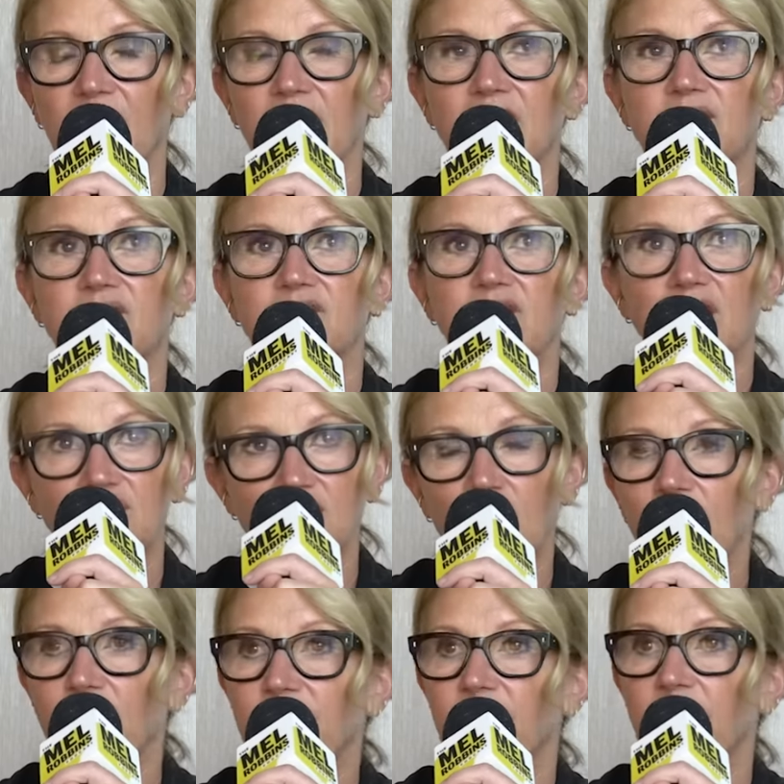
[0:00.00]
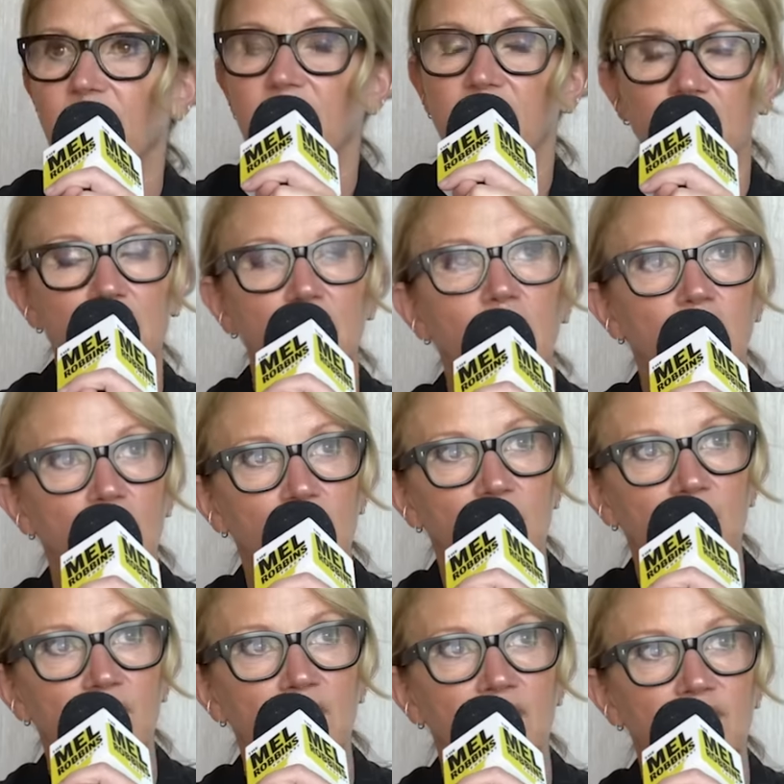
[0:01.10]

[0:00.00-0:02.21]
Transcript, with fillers: It sets off the alarm,